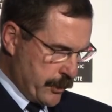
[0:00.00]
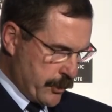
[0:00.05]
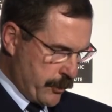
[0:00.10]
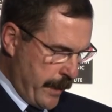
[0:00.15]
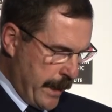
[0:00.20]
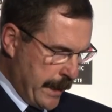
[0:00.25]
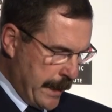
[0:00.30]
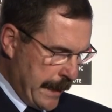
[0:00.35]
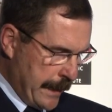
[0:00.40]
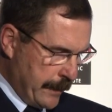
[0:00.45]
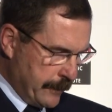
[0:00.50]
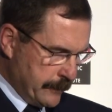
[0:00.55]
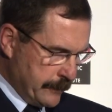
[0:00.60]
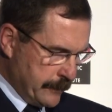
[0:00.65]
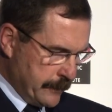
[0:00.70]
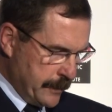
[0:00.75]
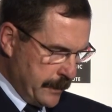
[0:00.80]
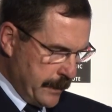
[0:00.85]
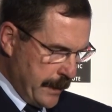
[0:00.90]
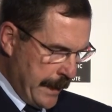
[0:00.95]
training
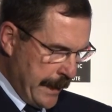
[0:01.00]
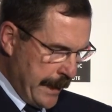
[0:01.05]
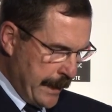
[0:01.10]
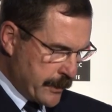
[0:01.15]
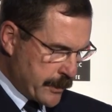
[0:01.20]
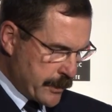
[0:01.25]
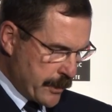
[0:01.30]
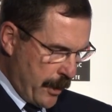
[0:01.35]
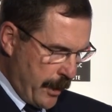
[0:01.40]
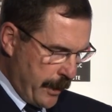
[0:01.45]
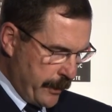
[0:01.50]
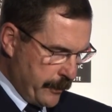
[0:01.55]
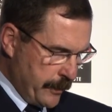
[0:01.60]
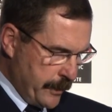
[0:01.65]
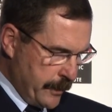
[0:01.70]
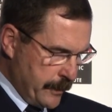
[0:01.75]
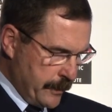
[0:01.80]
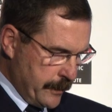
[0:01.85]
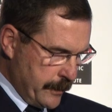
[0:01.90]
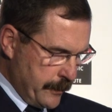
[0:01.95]
and insight
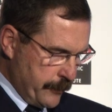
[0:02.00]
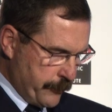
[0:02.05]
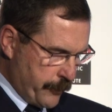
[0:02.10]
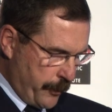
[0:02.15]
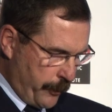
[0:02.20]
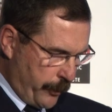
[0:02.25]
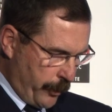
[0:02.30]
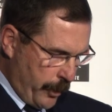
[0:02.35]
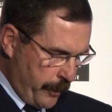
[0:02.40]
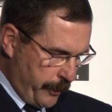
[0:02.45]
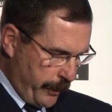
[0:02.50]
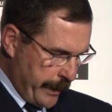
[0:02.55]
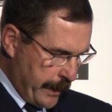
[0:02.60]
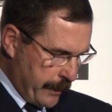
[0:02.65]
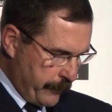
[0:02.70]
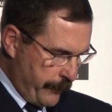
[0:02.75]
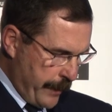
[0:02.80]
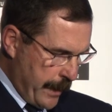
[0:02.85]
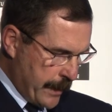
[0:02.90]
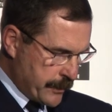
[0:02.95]
from
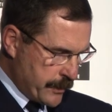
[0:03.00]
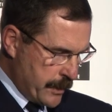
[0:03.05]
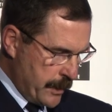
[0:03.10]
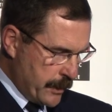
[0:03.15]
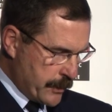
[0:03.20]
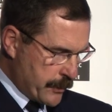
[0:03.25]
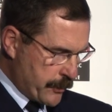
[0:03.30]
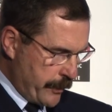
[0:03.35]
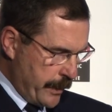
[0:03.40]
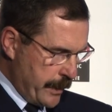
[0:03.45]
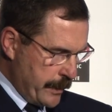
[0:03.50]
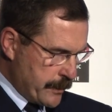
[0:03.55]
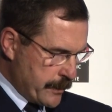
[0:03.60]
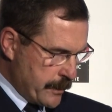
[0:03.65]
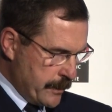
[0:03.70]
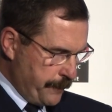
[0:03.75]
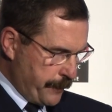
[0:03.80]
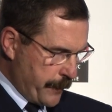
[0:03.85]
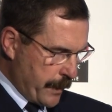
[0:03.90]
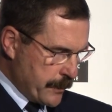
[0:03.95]
globally advanced
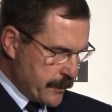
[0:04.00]
industries